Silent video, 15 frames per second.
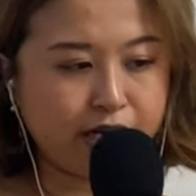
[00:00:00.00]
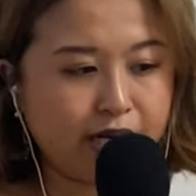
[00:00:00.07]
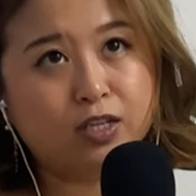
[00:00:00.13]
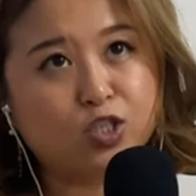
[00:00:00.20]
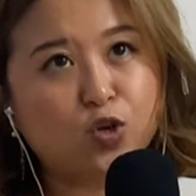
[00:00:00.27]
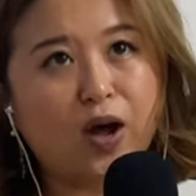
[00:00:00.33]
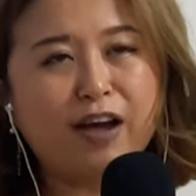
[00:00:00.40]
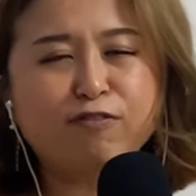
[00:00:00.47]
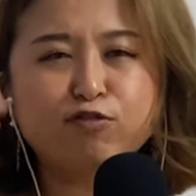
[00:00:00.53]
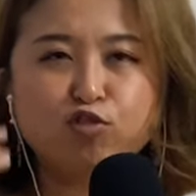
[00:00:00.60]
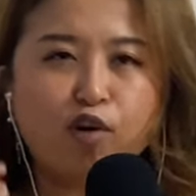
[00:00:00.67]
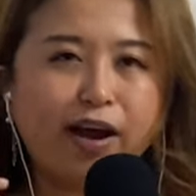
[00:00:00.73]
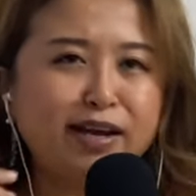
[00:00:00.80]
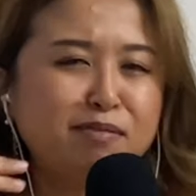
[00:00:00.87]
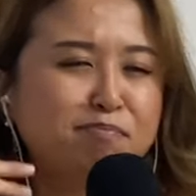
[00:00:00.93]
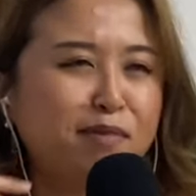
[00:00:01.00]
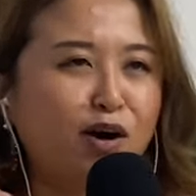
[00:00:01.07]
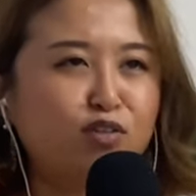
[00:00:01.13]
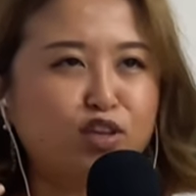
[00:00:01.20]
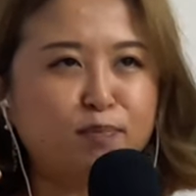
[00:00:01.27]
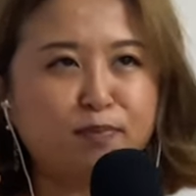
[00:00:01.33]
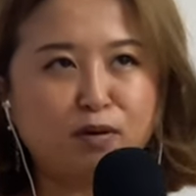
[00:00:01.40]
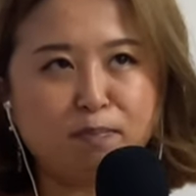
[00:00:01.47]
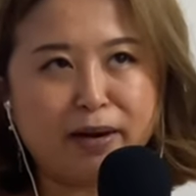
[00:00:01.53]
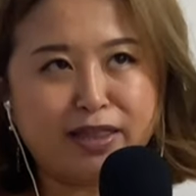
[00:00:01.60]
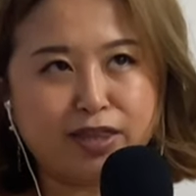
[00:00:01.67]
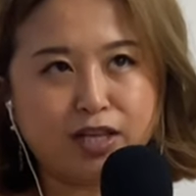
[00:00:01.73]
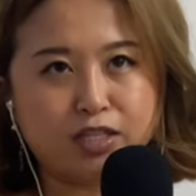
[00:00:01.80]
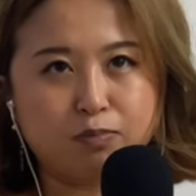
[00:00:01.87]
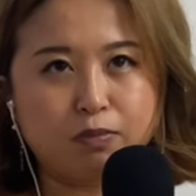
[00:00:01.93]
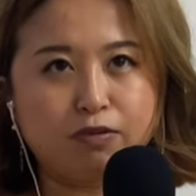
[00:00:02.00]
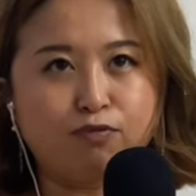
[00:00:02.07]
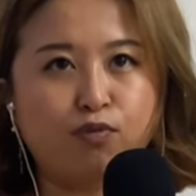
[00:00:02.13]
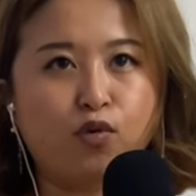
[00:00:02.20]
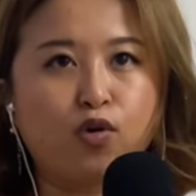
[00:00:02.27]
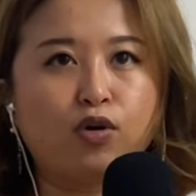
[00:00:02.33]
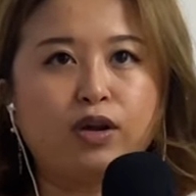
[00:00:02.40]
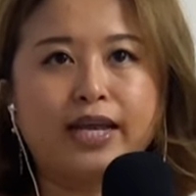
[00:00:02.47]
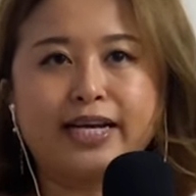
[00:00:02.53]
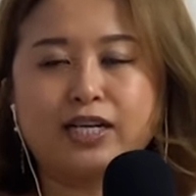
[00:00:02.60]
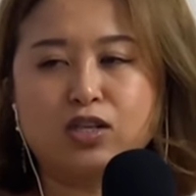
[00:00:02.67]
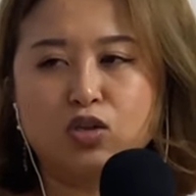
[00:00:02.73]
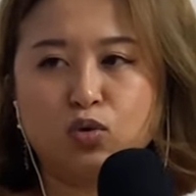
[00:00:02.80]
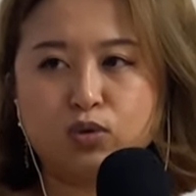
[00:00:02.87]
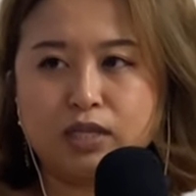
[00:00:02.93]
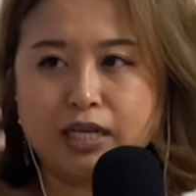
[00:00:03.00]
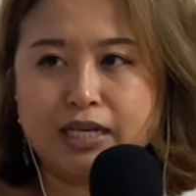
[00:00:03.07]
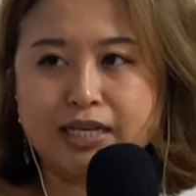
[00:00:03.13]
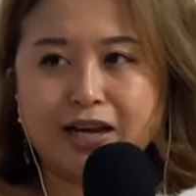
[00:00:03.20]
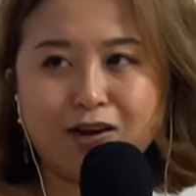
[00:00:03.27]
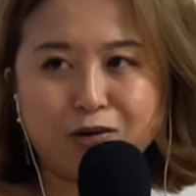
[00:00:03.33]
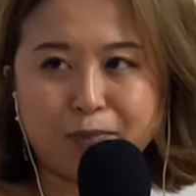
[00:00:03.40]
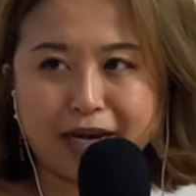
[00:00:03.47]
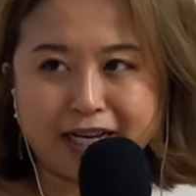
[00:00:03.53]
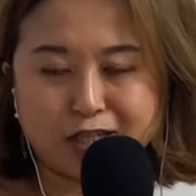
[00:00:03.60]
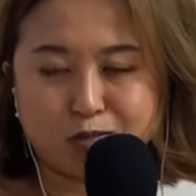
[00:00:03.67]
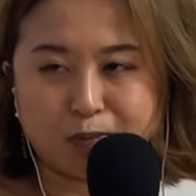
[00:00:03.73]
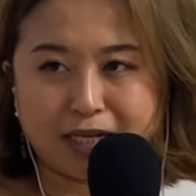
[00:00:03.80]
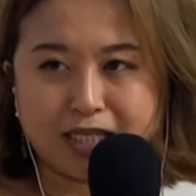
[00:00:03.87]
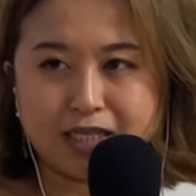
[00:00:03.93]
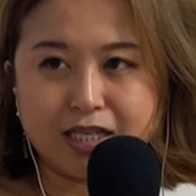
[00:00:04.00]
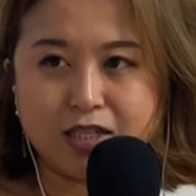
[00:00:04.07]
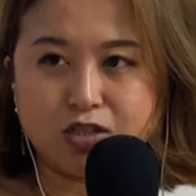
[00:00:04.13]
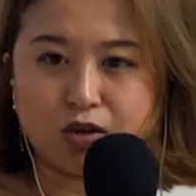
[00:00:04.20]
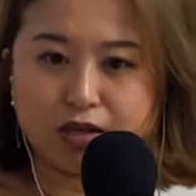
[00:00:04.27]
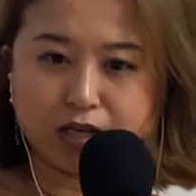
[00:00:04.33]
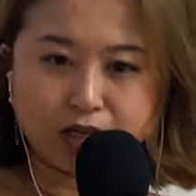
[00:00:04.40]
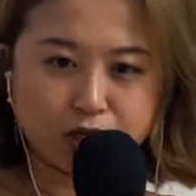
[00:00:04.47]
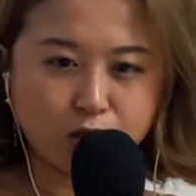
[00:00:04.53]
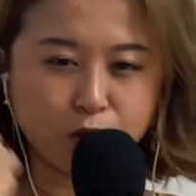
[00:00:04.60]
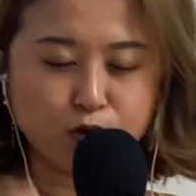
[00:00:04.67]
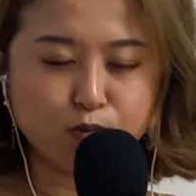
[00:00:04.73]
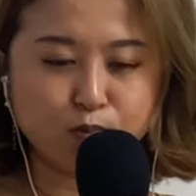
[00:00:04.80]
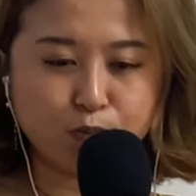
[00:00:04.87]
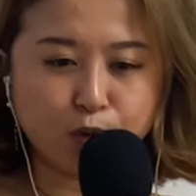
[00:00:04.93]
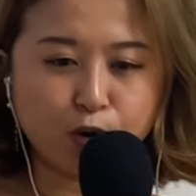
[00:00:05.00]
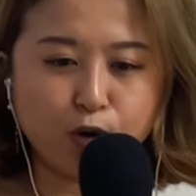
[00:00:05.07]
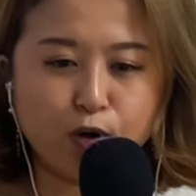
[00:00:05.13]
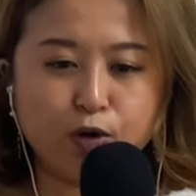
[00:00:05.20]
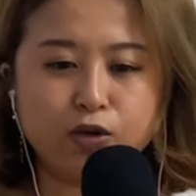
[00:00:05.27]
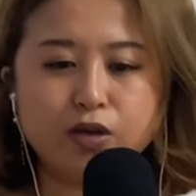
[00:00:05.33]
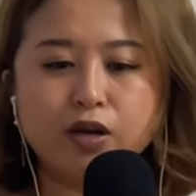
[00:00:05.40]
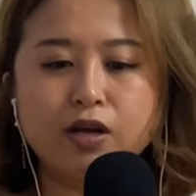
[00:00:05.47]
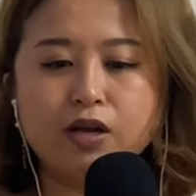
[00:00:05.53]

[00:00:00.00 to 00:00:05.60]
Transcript: So I've tried multiple methods before, like noting down my expenses on a notebook